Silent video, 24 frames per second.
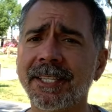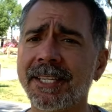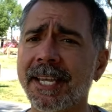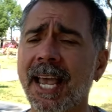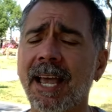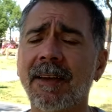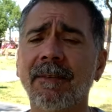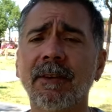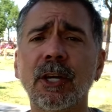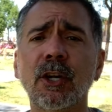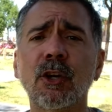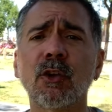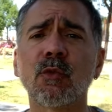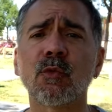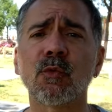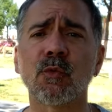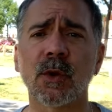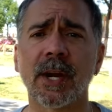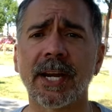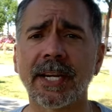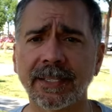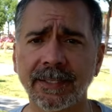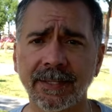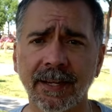and you have a
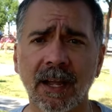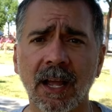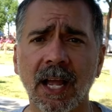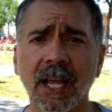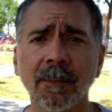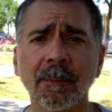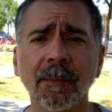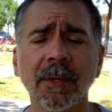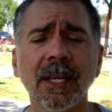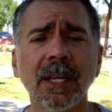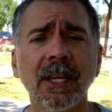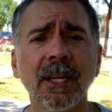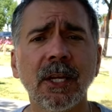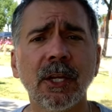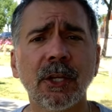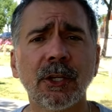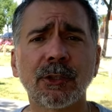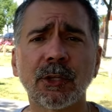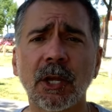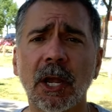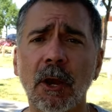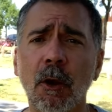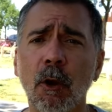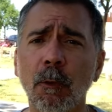great time.
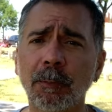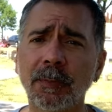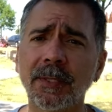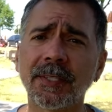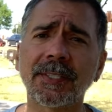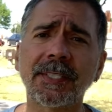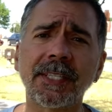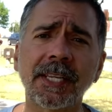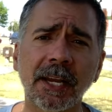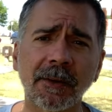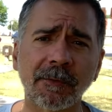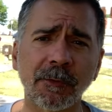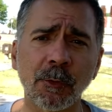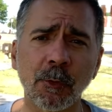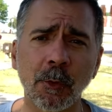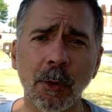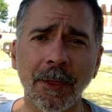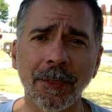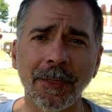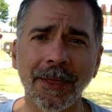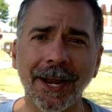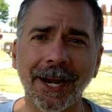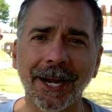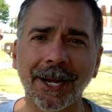So I hope to see
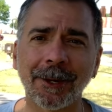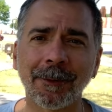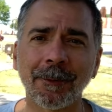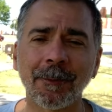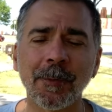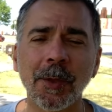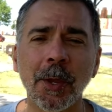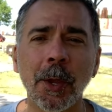everyone there.